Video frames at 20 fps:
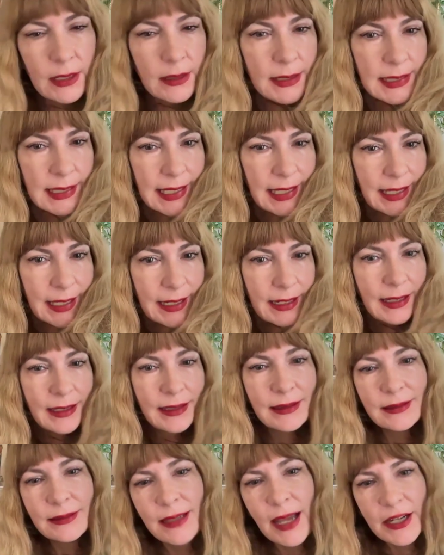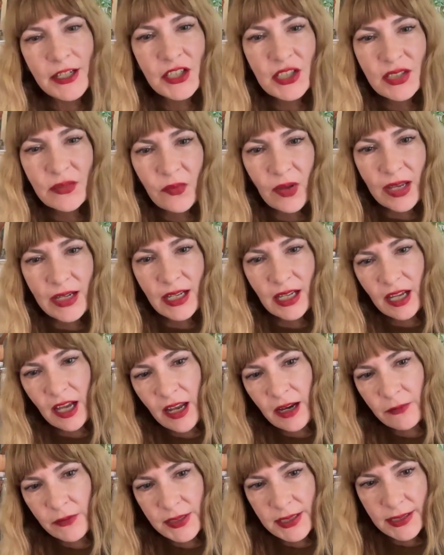skin. I just find it
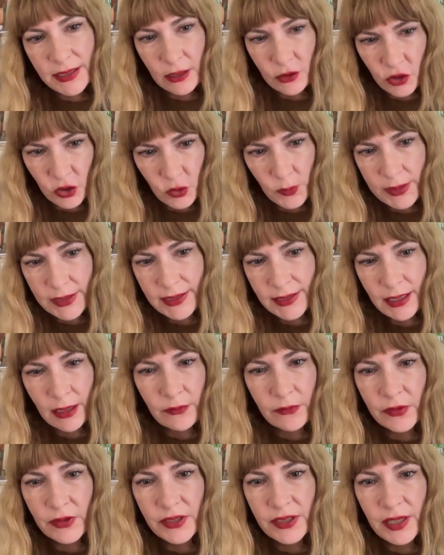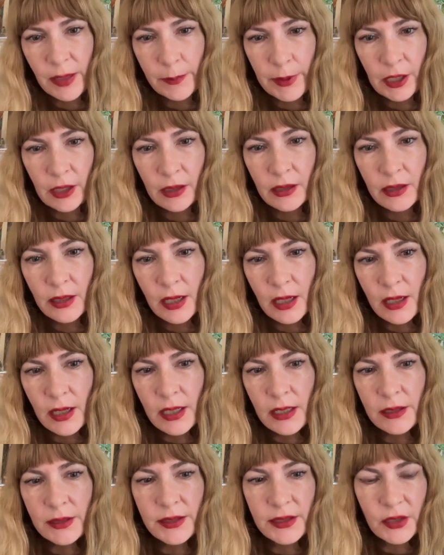kind of a sensuous scent for summer.
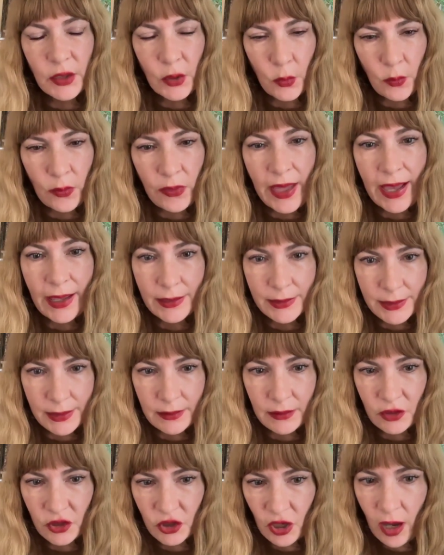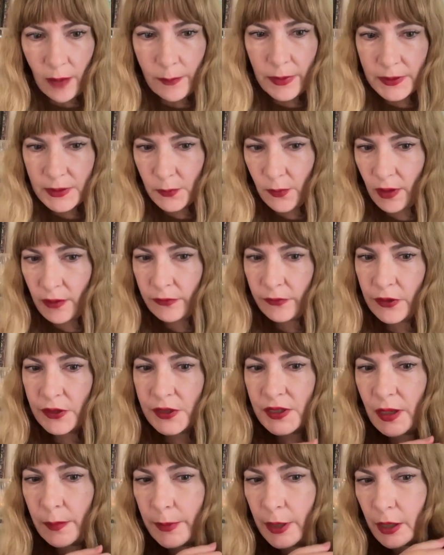So that is in the shop as well for
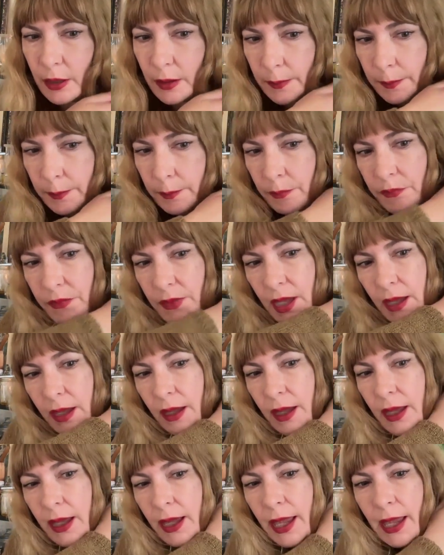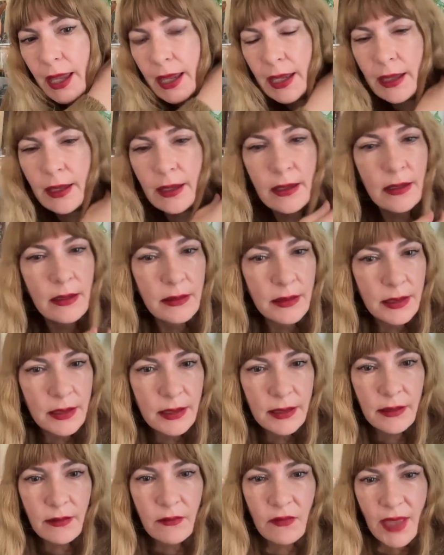summer.
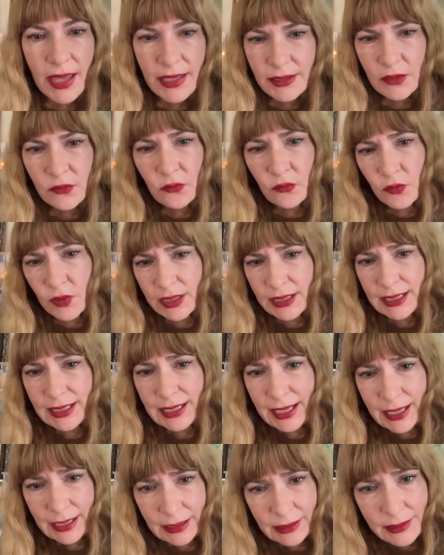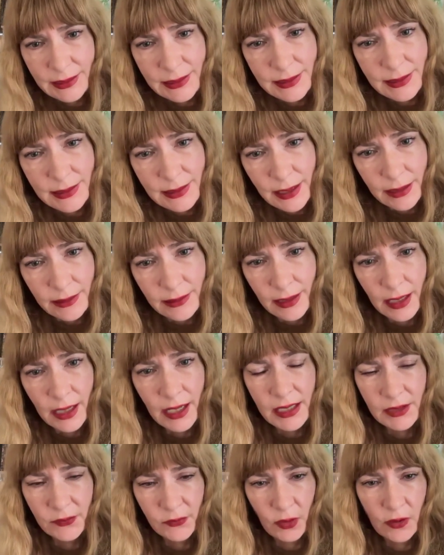And that's really it. I
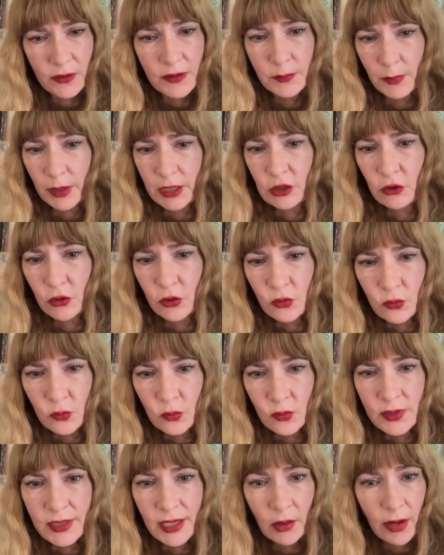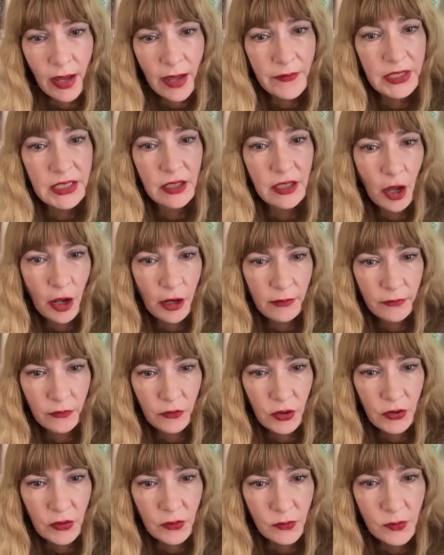think as far as my news, I don't have a ton
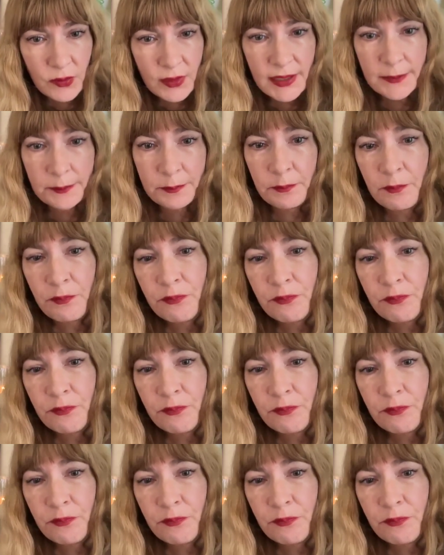of news.